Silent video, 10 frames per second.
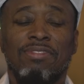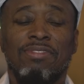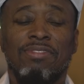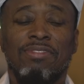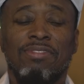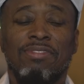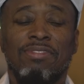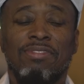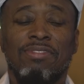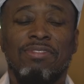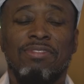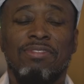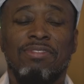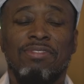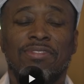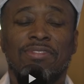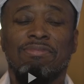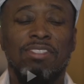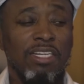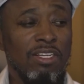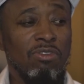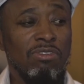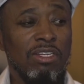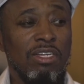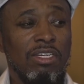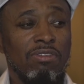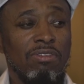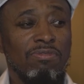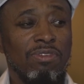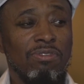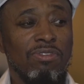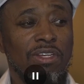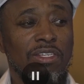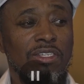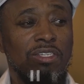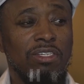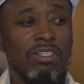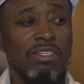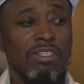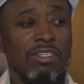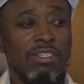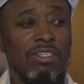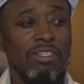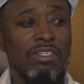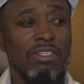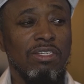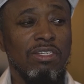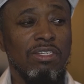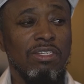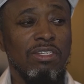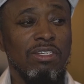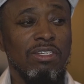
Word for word: a line to take this shit. Usually during flu season, mm, bro, and the pharmaceutical